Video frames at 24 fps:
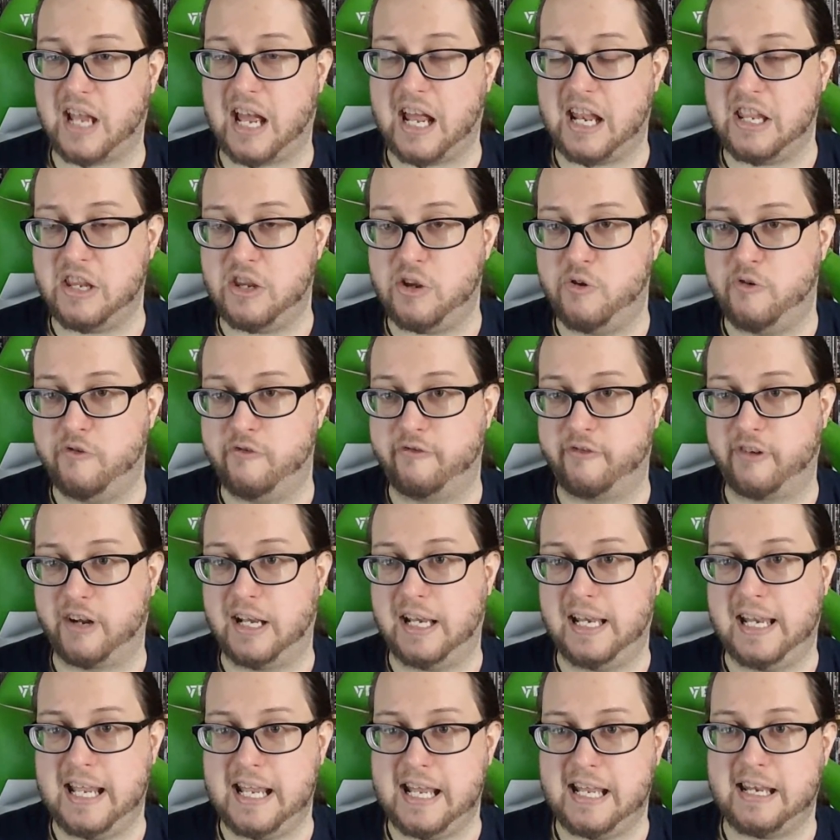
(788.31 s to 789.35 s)
and you've
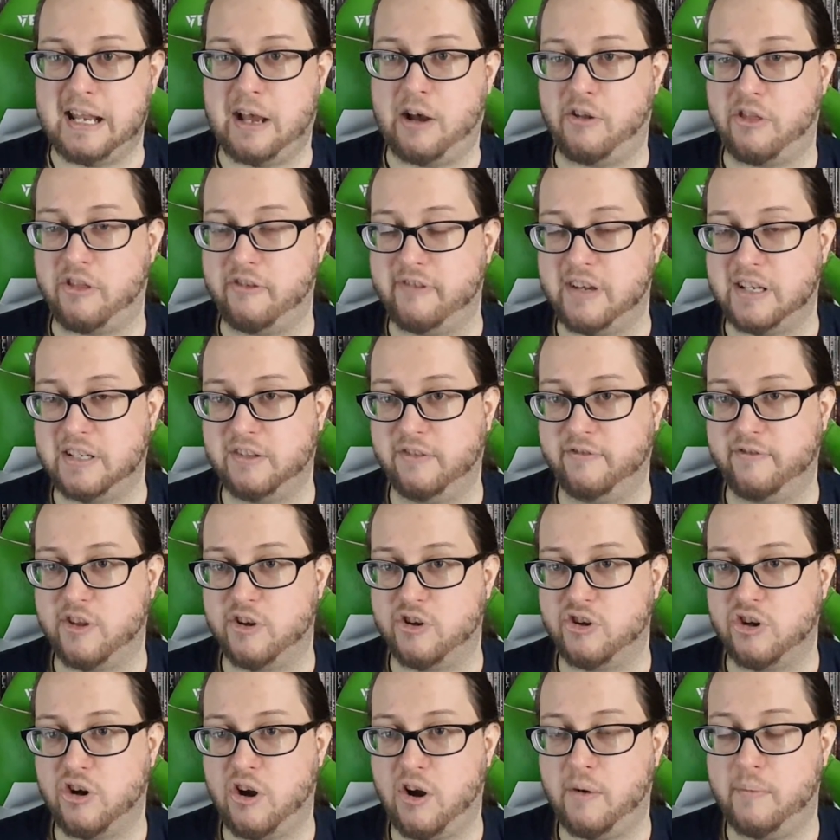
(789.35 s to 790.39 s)
cleared out the rest of the
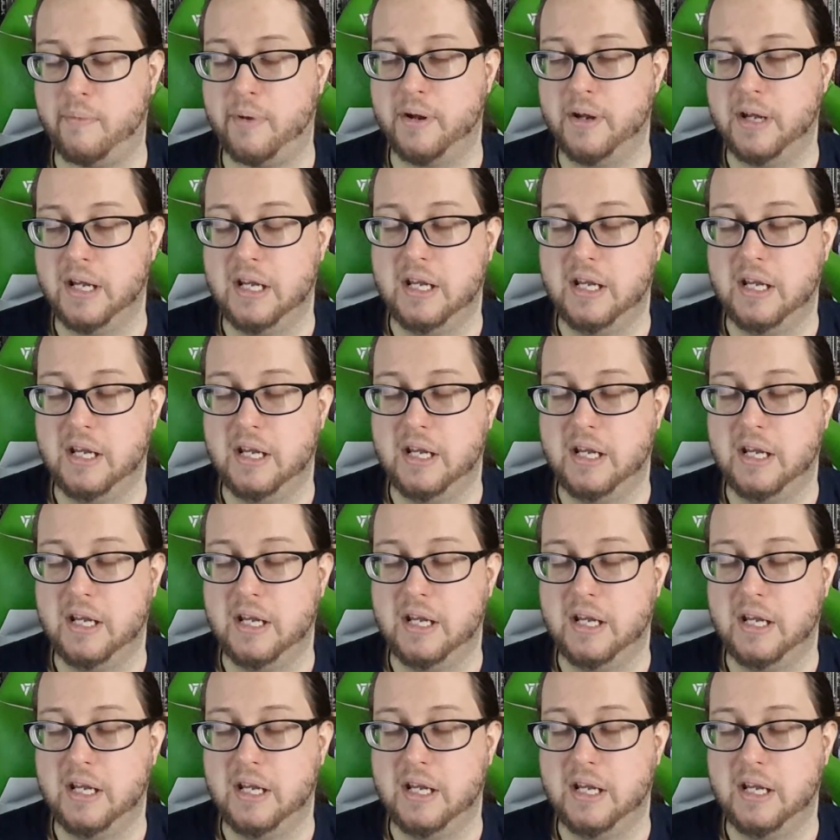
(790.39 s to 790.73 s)
shop.